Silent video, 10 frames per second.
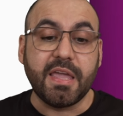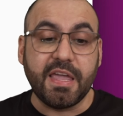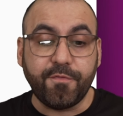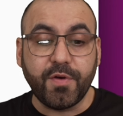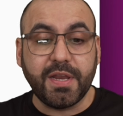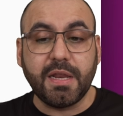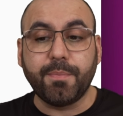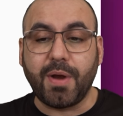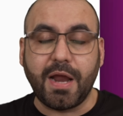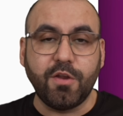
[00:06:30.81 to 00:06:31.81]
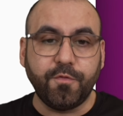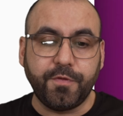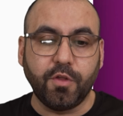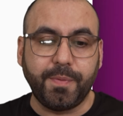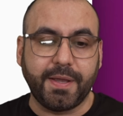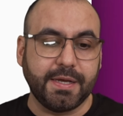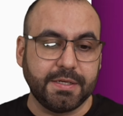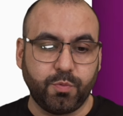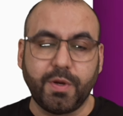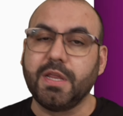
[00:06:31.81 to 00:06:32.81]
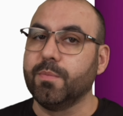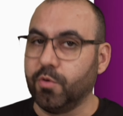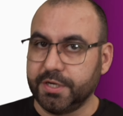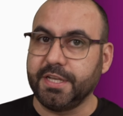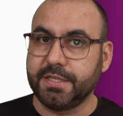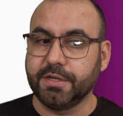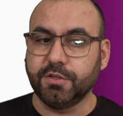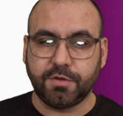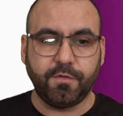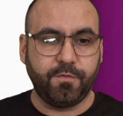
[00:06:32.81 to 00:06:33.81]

If we need a brand new field because we need more details